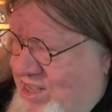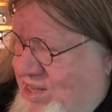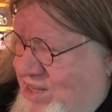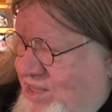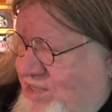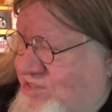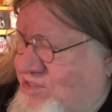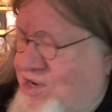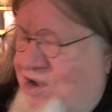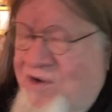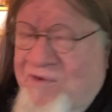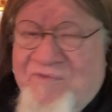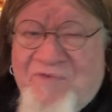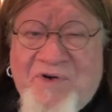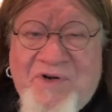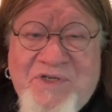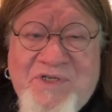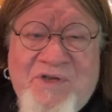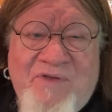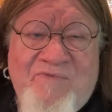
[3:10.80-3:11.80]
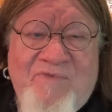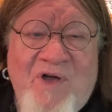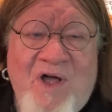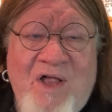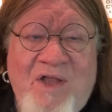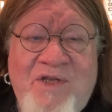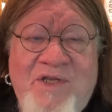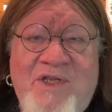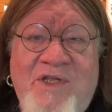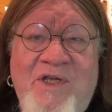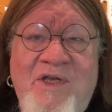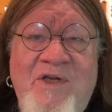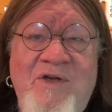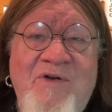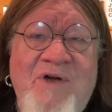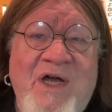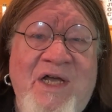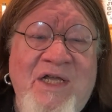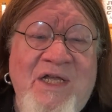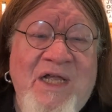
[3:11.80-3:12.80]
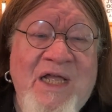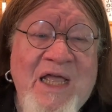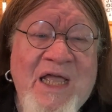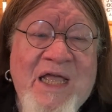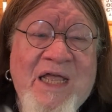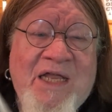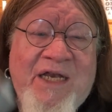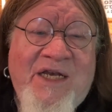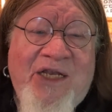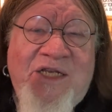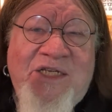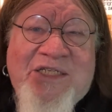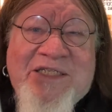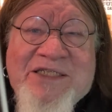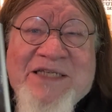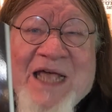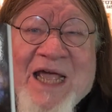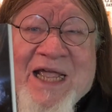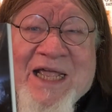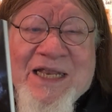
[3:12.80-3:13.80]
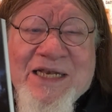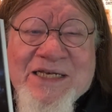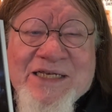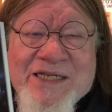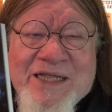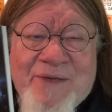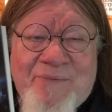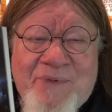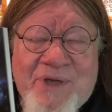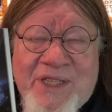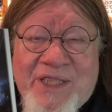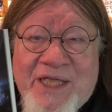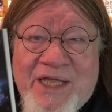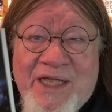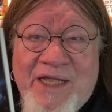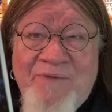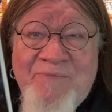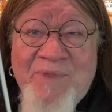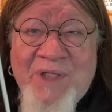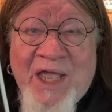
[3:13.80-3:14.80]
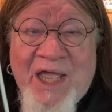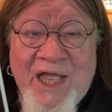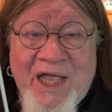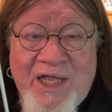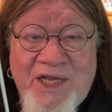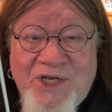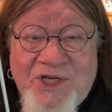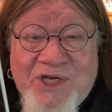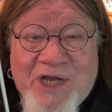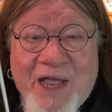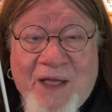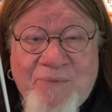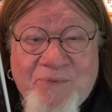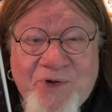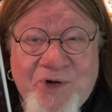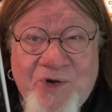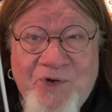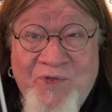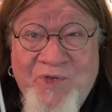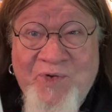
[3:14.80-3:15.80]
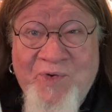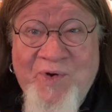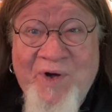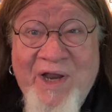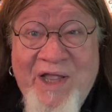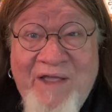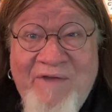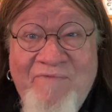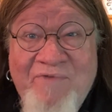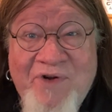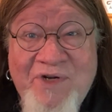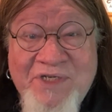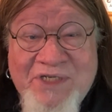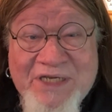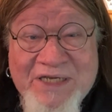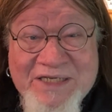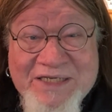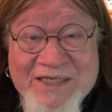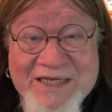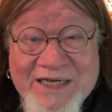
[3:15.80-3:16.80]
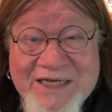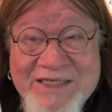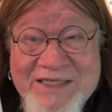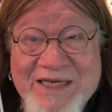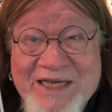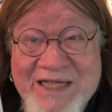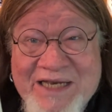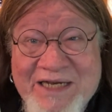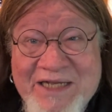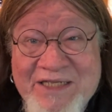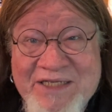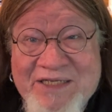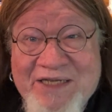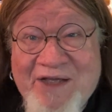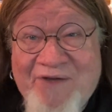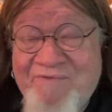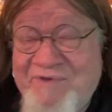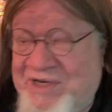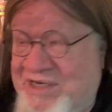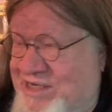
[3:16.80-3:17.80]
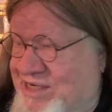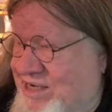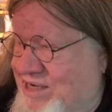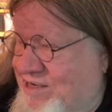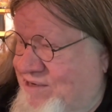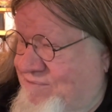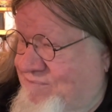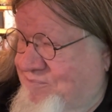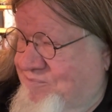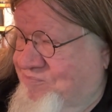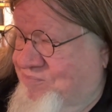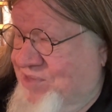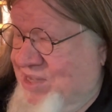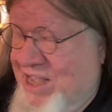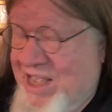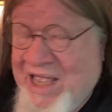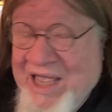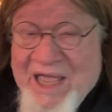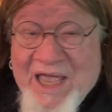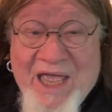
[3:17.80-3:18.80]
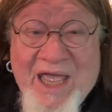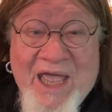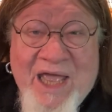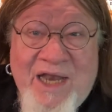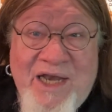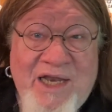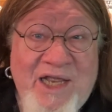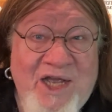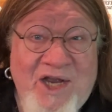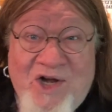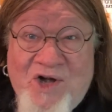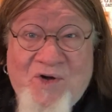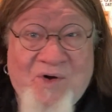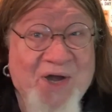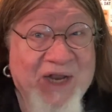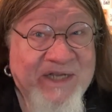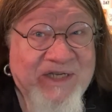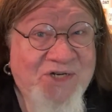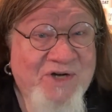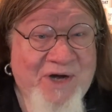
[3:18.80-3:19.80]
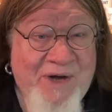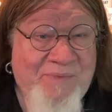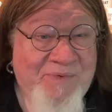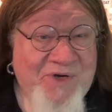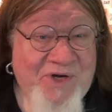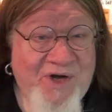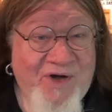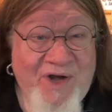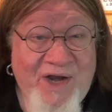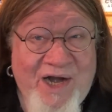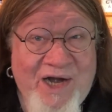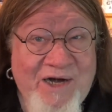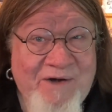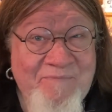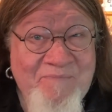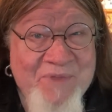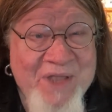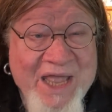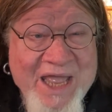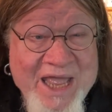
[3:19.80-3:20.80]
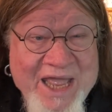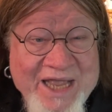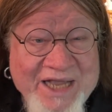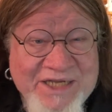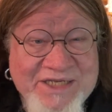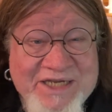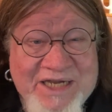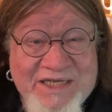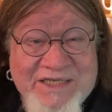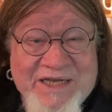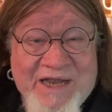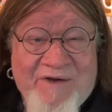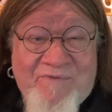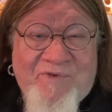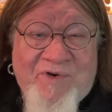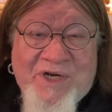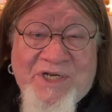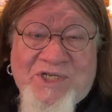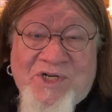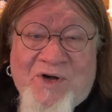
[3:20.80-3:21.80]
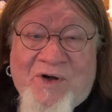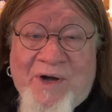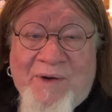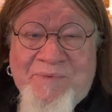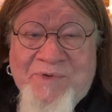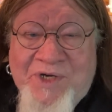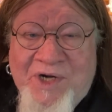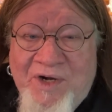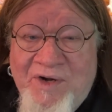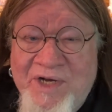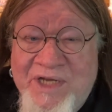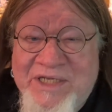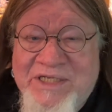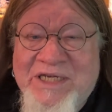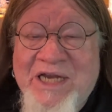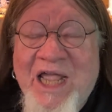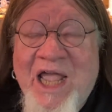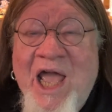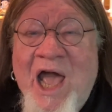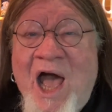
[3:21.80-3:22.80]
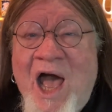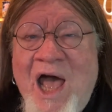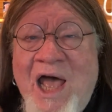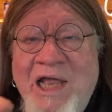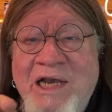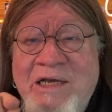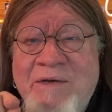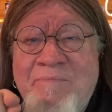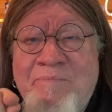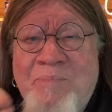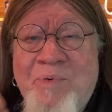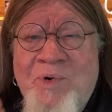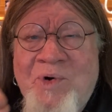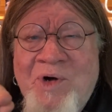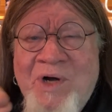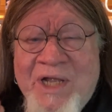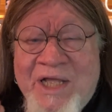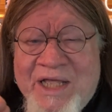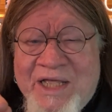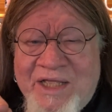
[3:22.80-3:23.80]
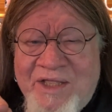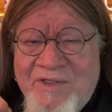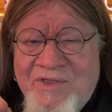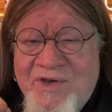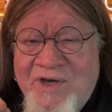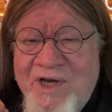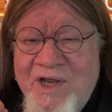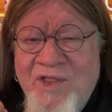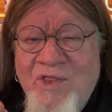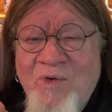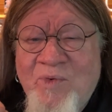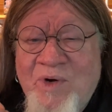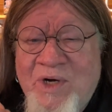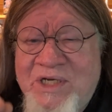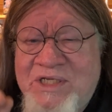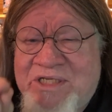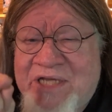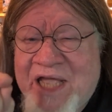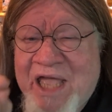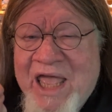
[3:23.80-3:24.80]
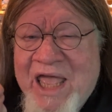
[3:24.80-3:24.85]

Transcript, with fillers: Let's go first of all to uh, to 2 Timothy chapter 3 verses 16 and 17. And a great scripture here. It says every scripture is God breathed. In other words,